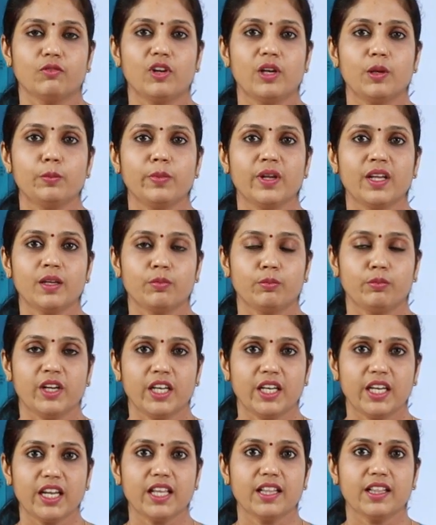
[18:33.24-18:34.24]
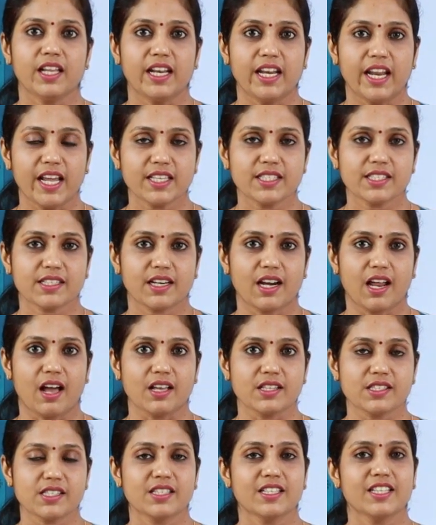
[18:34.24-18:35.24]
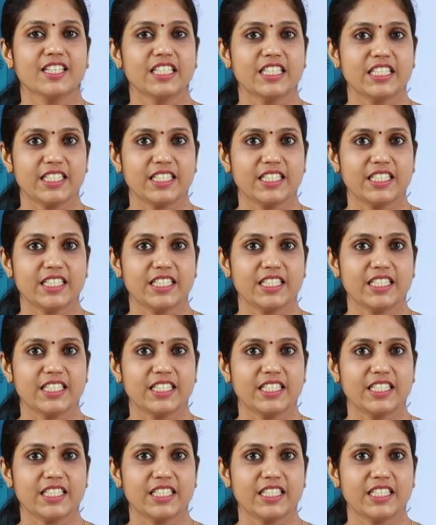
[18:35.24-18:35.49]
We'll be meeting in the next class.